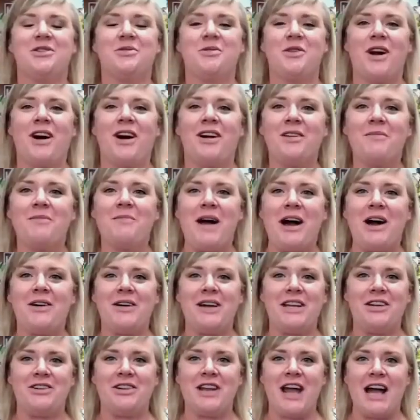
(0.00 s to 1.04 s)
we're all about
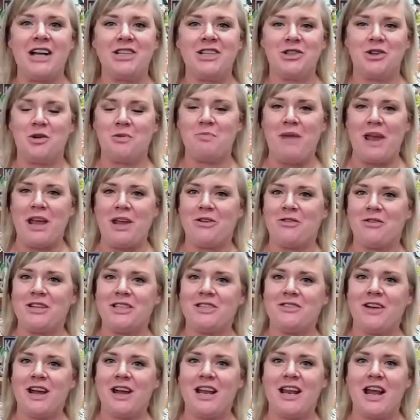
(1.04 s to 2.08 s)
international
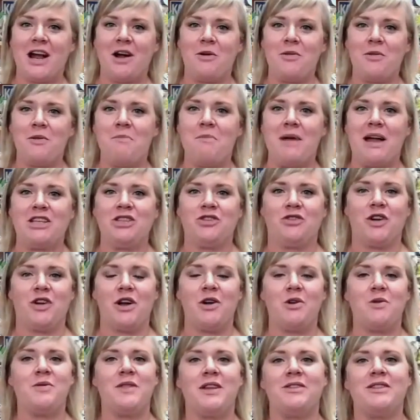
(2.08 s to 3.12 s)
bakeries right now in the
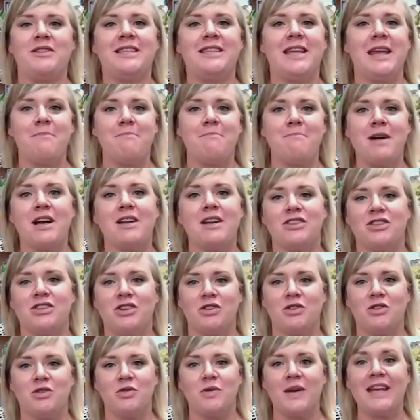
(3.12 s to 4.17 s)
metro. There's
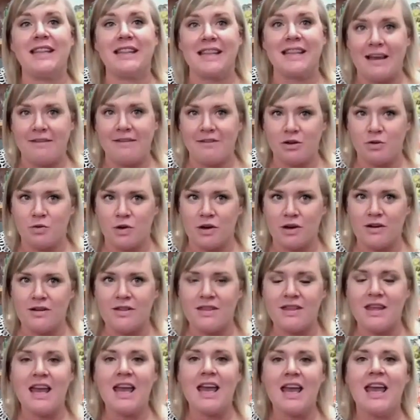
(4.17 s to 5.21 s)
Timbuktu in Leavenworth,
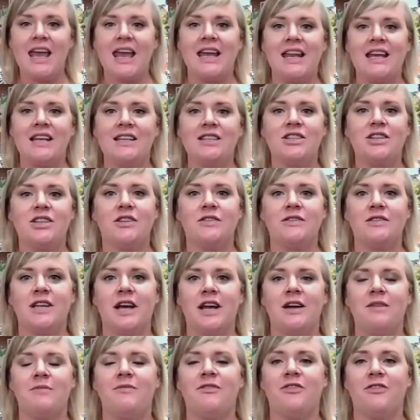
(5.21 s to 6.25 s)
and it serves
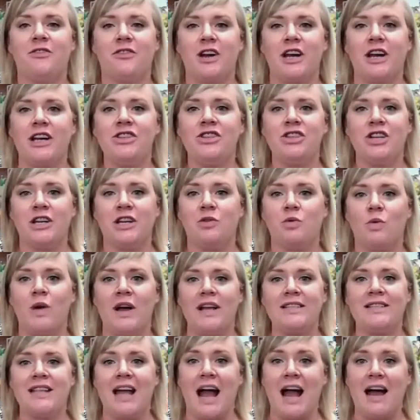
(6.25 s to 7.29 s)
up French and
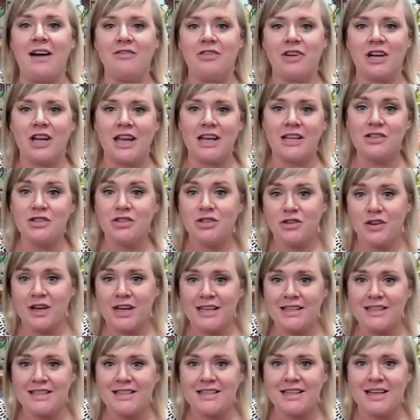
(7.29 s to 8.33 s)
West African
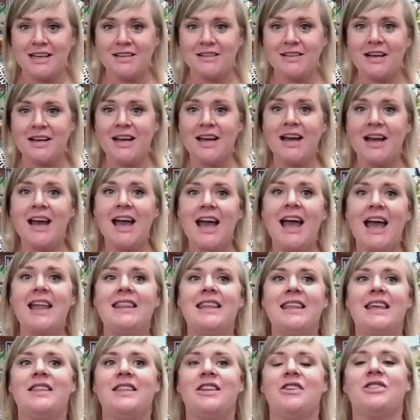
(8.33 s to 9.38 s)
treats. Oh. And
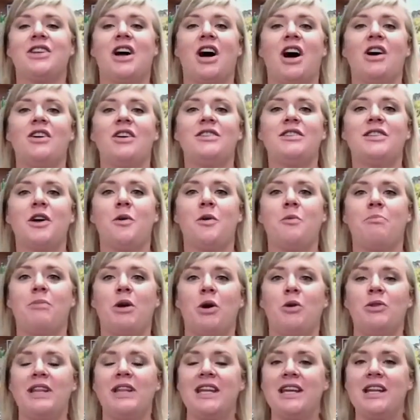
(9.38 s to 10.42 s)
then there's also
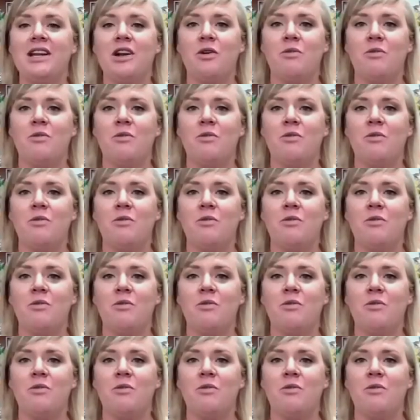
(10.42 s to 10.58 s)
Bonito